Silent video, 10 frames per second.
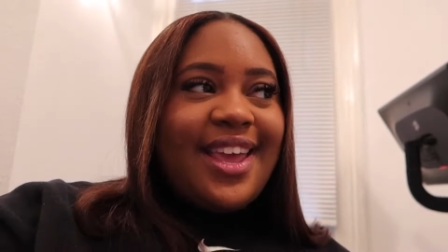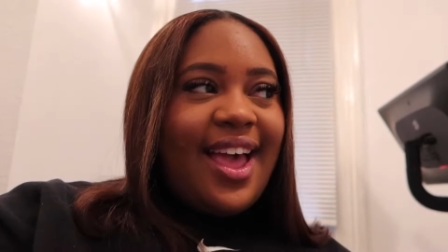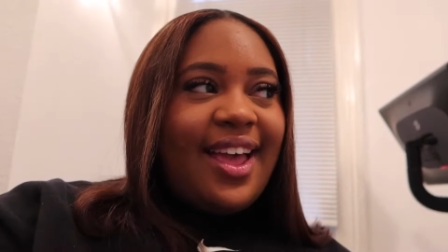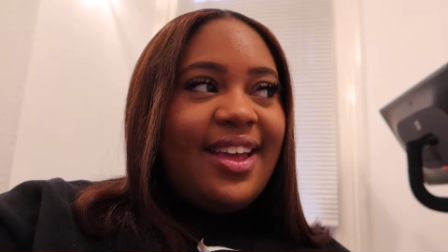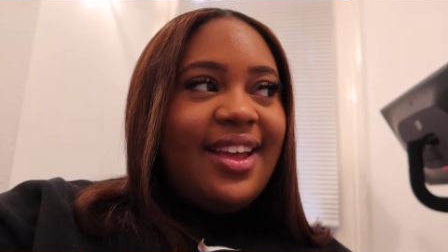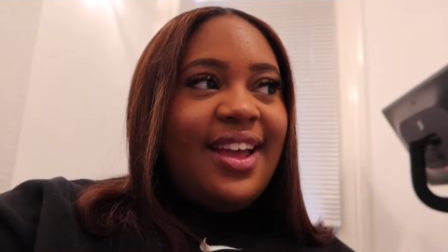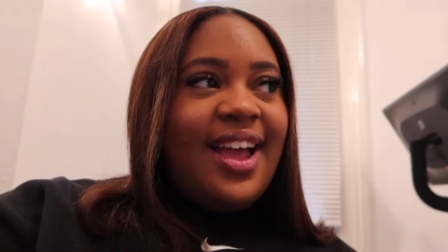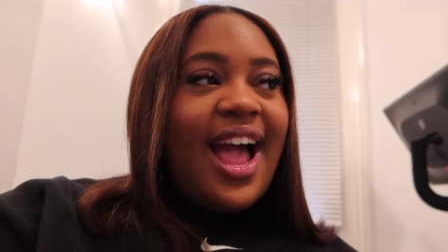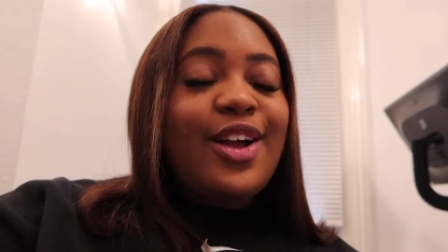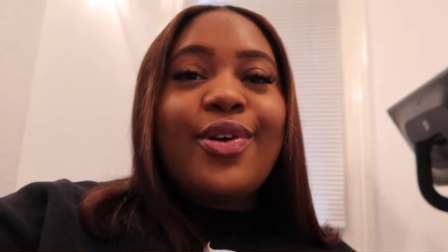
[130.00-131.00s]
yeah
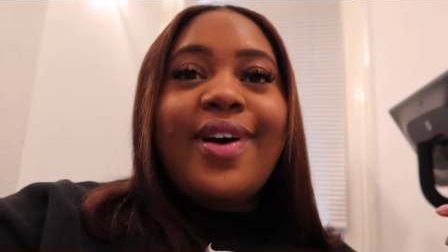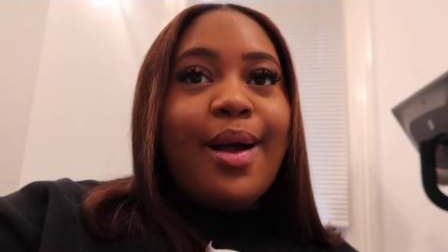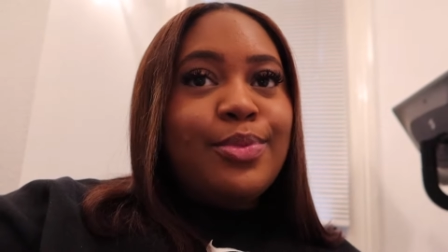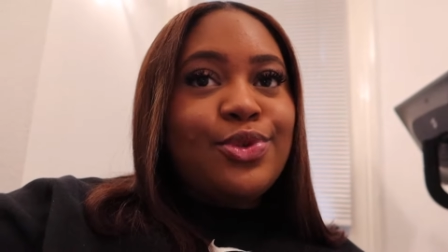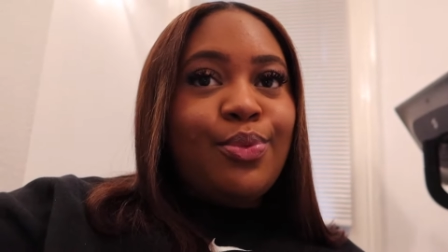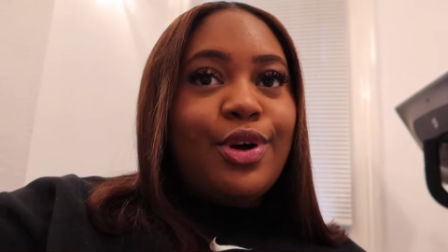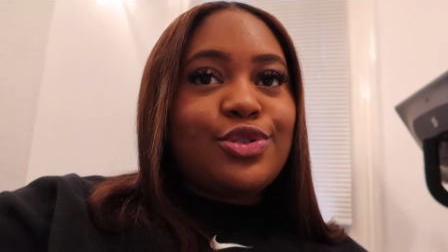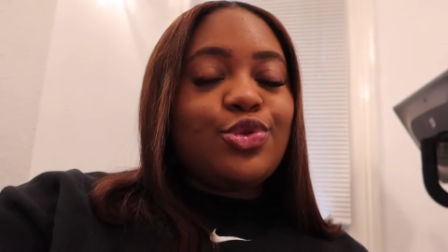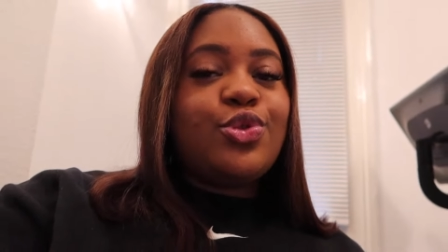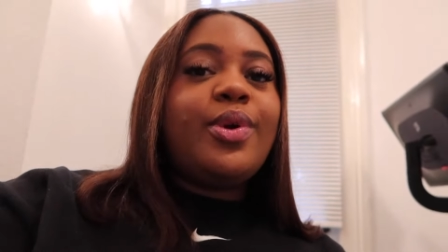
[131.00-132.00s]
i got amazon
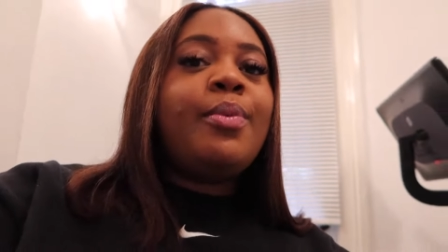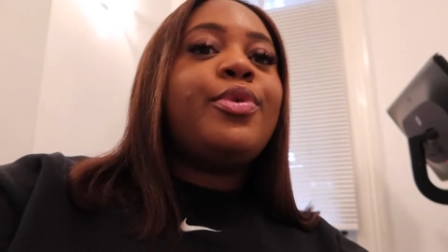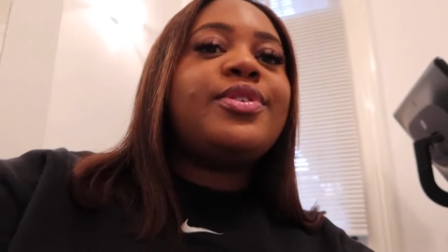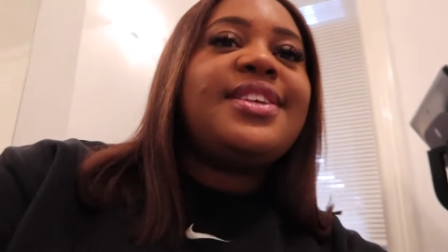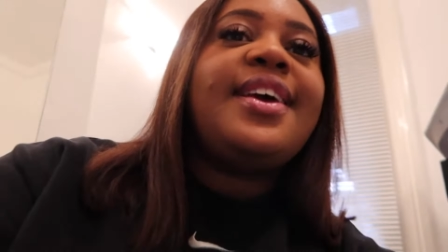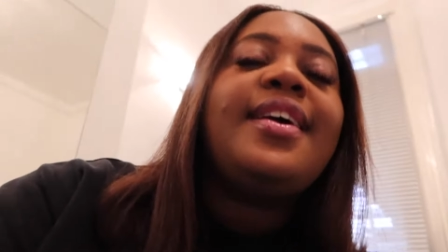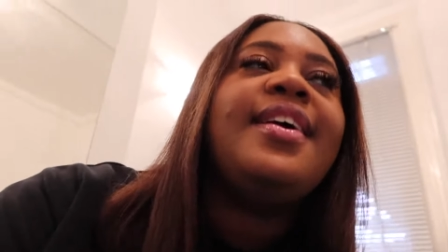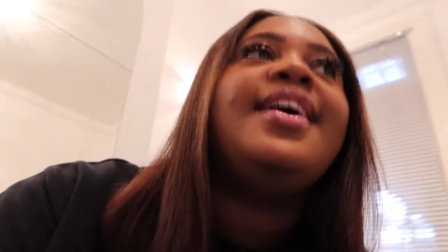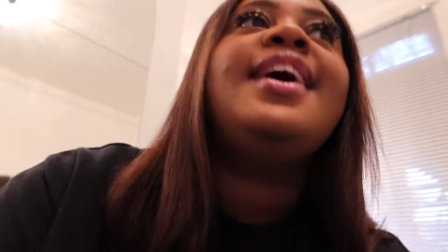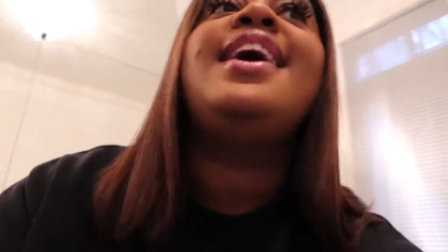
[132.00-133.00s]
parcel should we unbox it
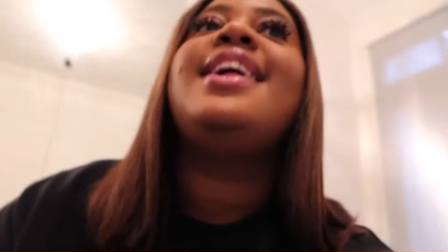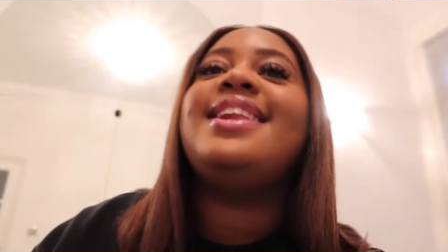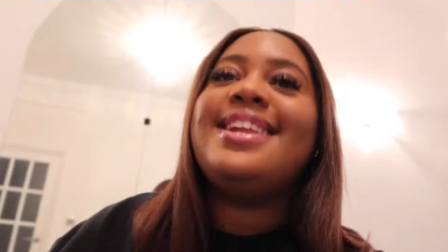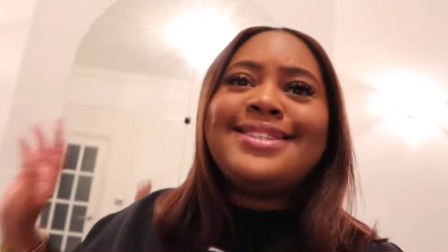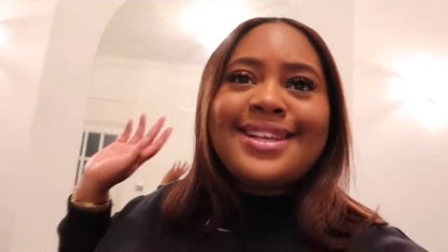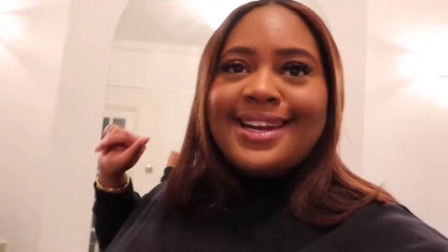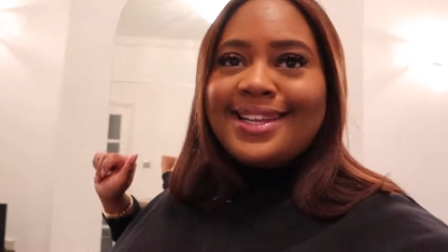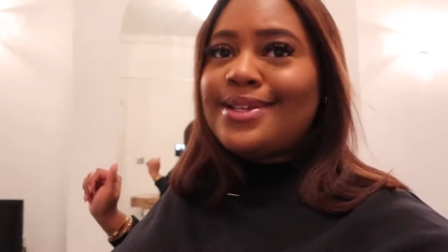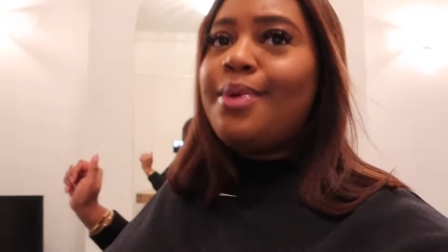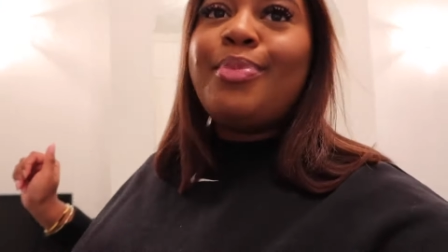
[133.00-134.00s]
let's
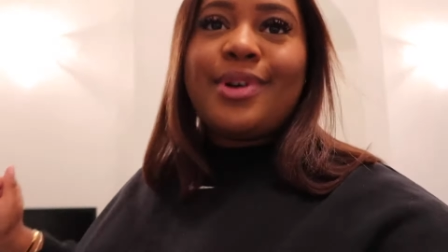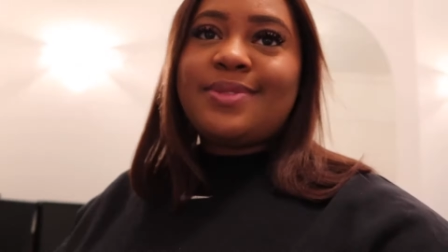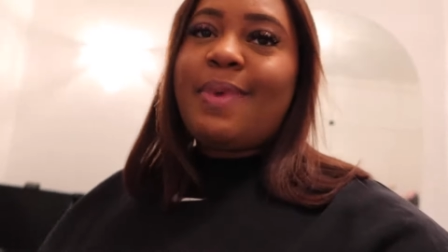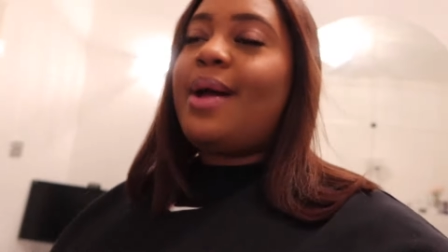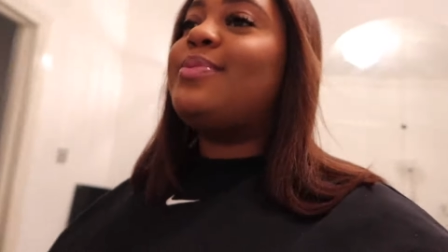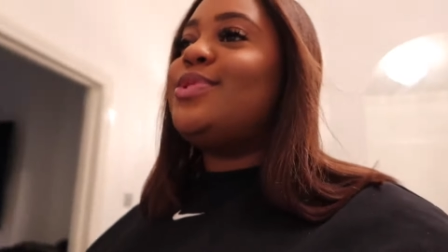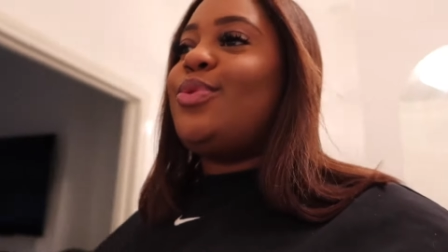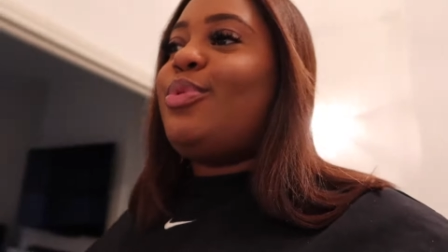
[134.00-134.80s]
let's unbox my amazon